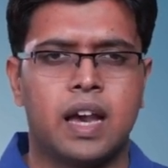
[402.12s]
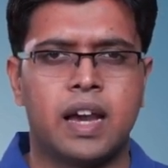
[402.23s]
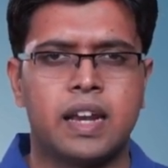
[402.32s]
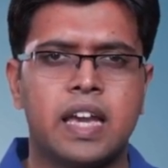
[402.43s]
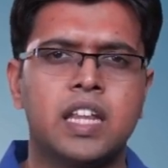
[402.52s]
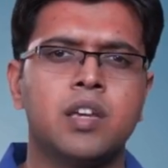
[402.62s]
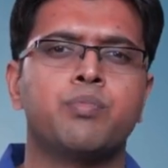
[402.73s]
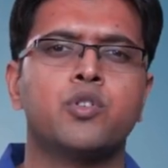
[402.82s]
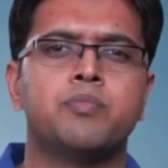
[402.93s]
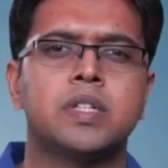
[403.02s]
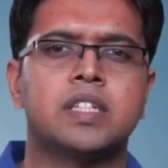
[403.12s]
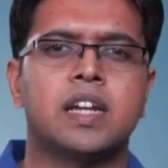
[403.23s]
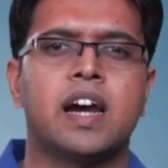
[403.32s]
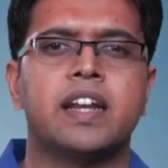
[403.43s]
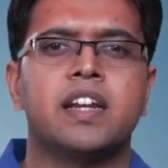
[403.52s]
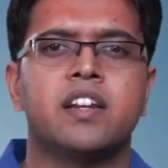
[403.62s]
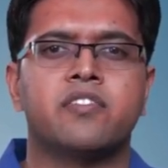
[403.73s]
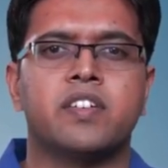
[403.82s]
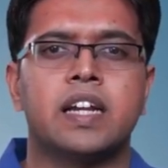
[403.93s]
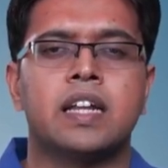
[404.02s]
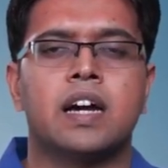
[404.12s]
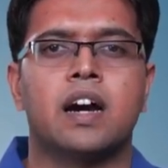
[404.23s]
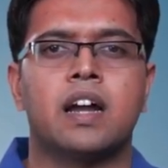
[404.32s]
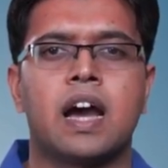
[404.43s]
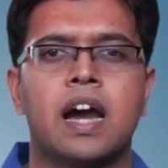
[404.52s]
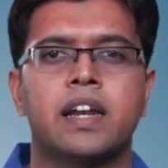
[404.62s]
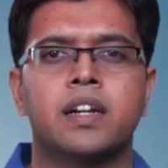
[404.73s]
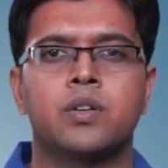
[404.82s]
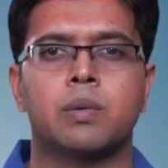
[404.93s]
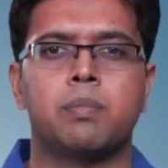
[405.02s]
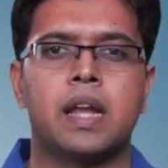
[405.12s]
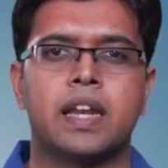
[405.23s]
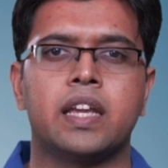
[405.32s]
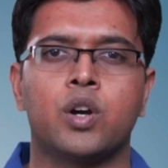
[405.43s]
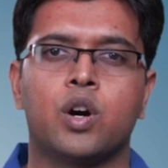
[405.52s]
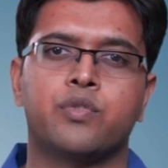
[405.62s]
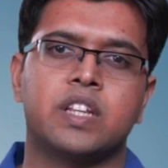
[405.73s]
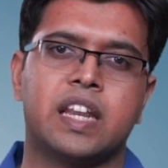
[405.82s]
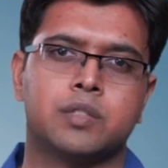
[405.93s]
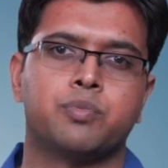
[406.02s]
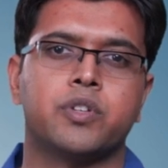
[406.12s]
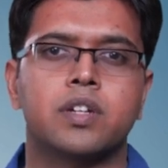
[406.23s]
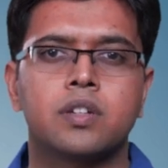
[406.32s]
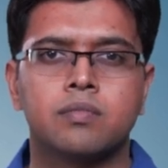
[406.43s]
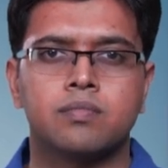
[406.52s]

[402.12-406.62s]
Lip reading: and any improvements that are identified are added to the planning of the next sprint.